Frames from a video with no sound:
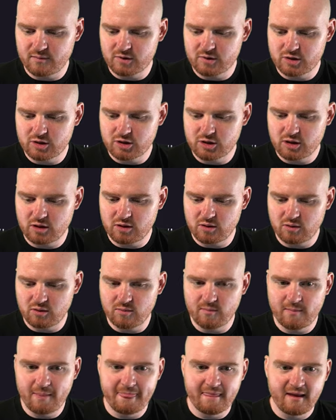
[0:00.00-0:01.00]
show,
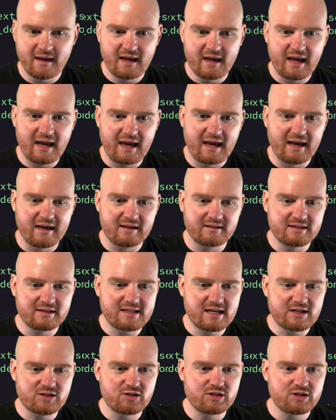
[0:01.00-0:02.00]
and let's
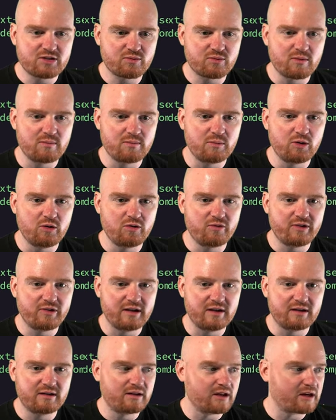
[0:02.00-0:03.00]
actually just remove
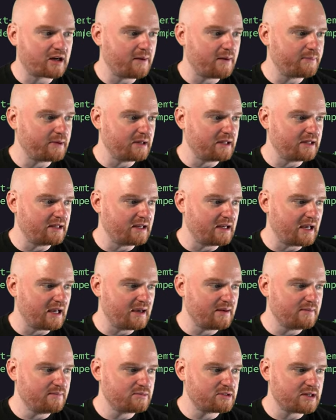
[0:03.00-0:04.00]
the, the company
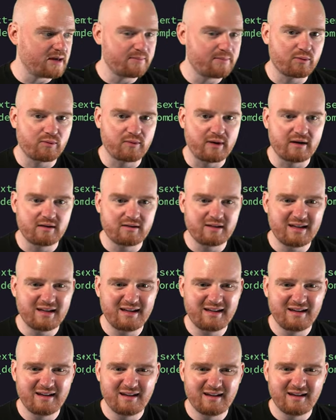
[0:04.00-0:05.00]
name
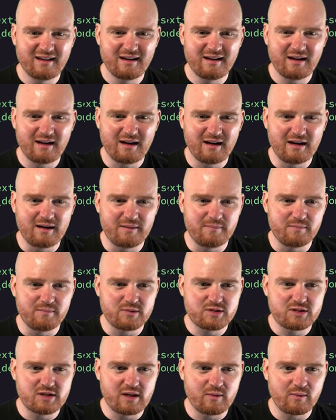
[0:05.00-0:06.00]
temporarily um,
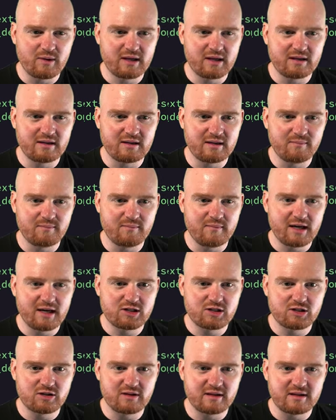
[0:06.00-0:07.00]
so that we can make
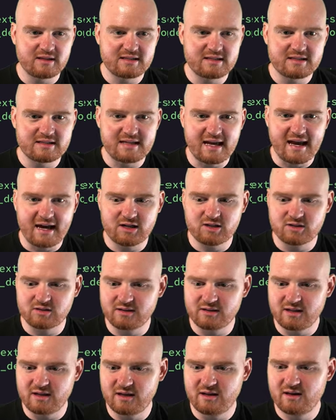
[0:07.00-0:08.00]
sure that this is
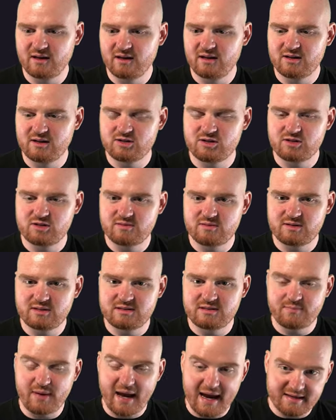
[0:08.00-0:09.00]
actually
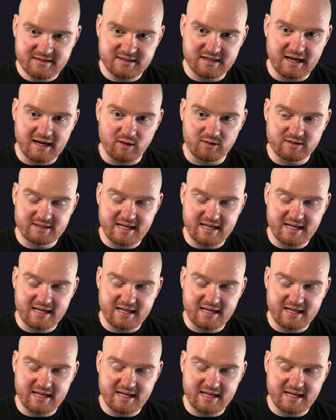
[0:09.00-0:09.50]
passing our